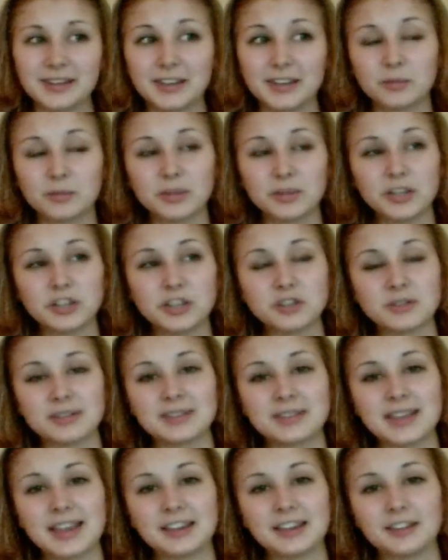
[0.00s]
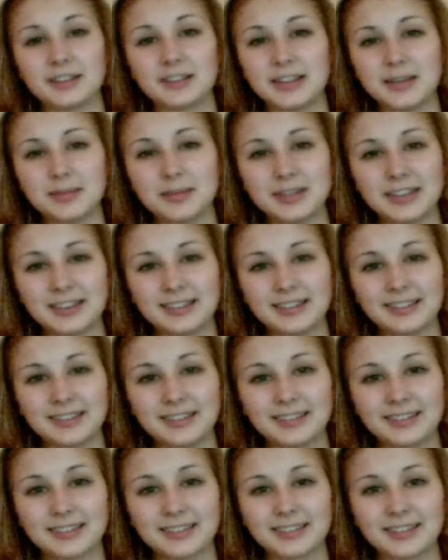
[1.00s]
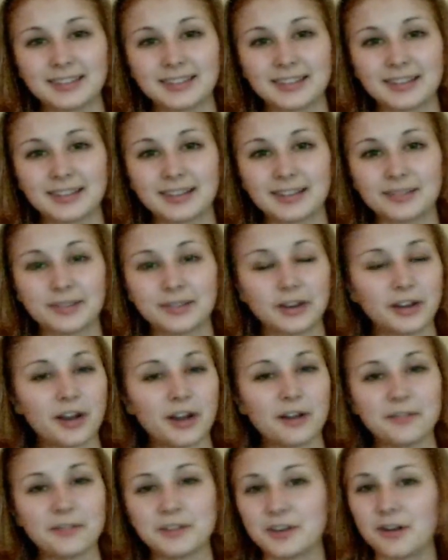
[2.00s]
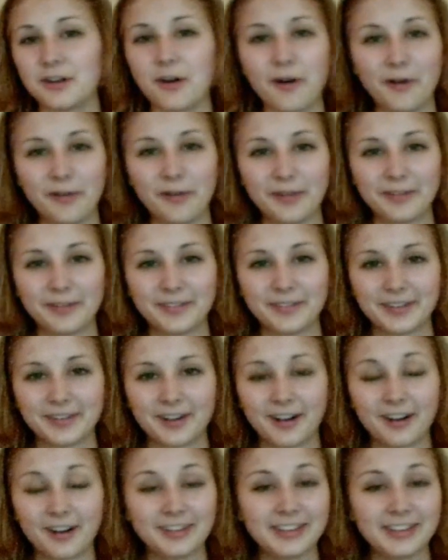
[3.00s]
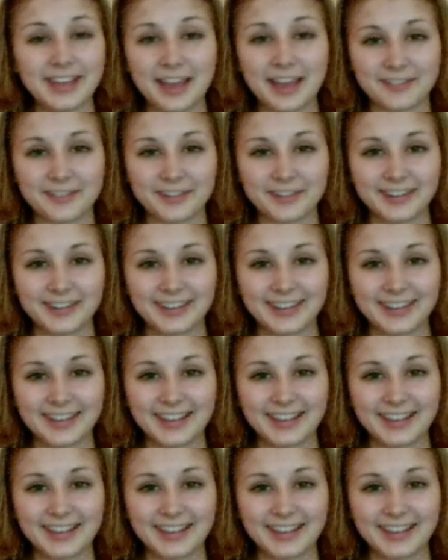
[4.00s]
you really shouldn't say ich liebe dich very often at all, hardly ever.